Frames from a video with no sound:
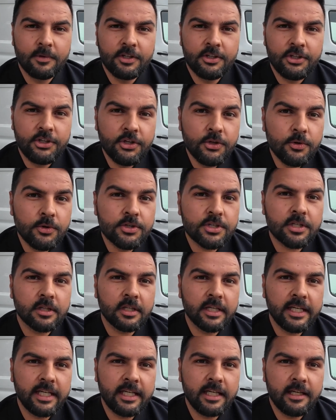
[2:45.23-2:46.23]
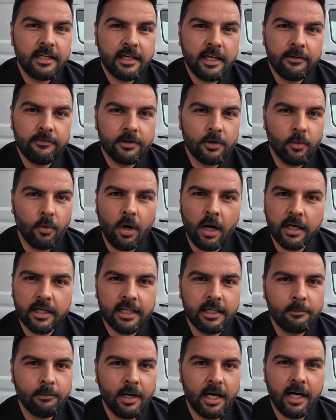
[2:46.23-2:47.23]
Usually, if you're
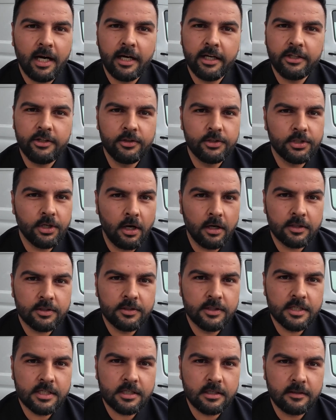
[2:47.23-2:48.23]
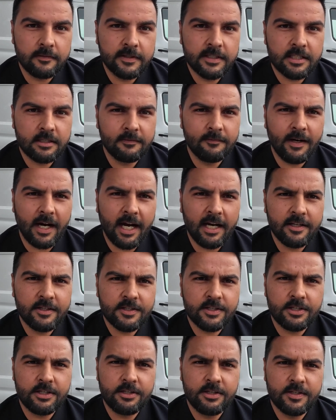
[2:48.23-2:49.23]
walking by, you talk to the service
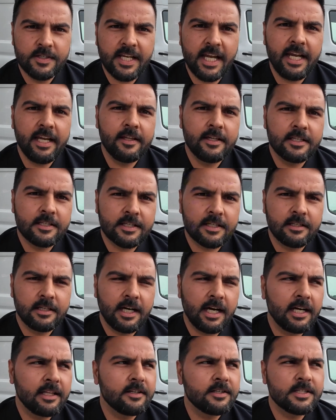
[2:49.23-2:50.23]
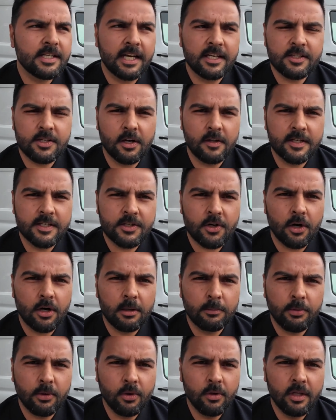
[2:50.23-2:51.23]
advisors. Hey, I saw this
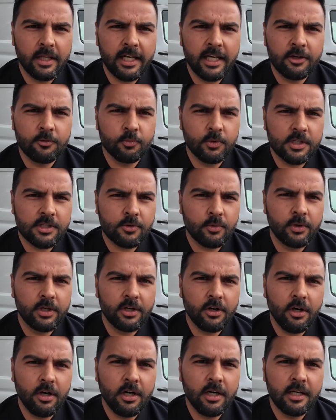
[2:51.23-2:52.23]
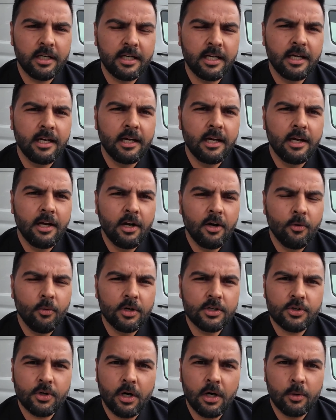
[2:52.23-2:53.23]
car pull in. What's going on?
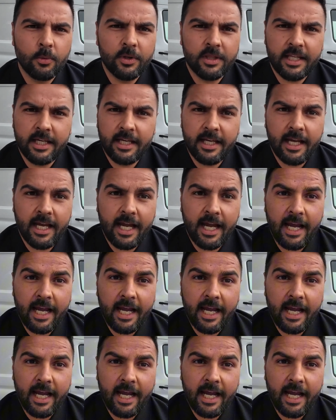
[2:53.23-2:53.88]
What's wrong with it?